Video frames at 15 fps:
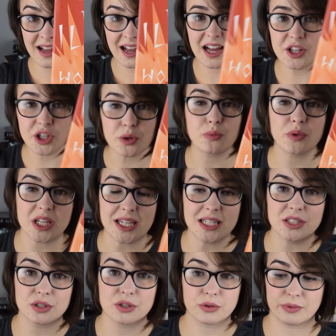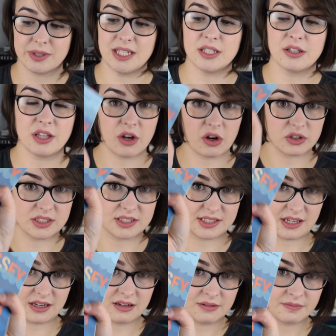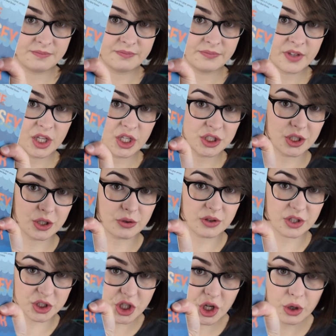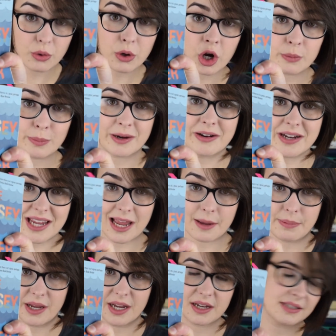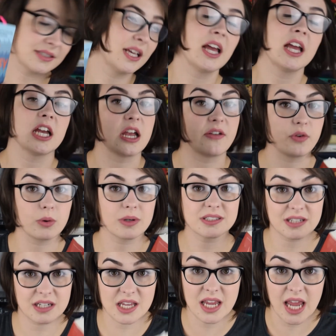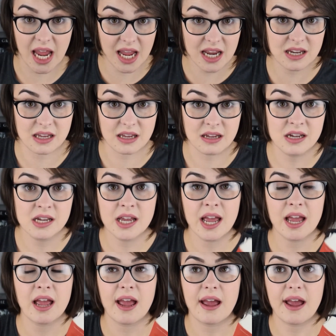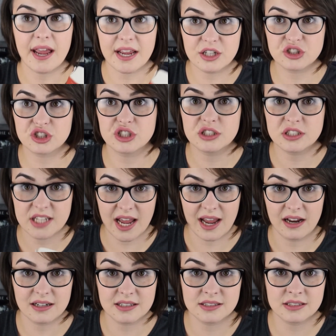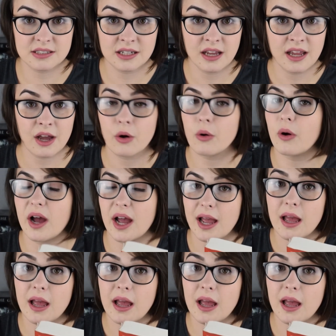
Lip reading: and you need to read the Odyssey. So the two Homeric epics, if you're studying any ancient text or